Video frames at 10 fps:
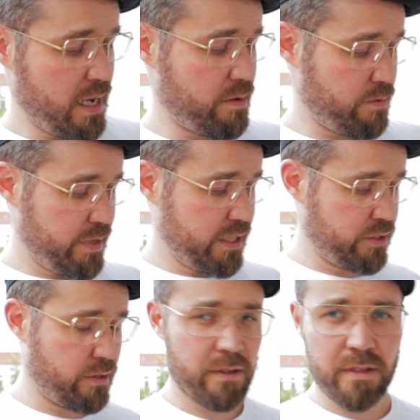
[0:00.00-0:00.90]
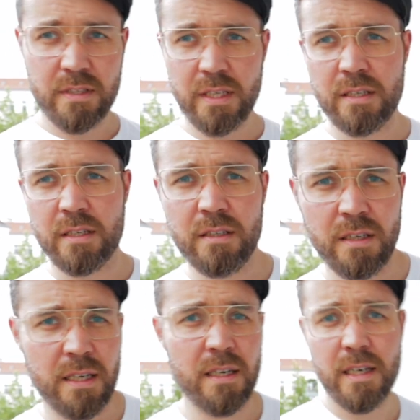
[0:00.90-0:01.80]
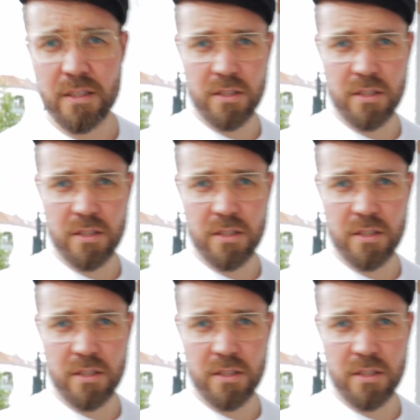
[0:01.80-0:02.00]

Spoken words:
I would make sure that I'd take it, and I'd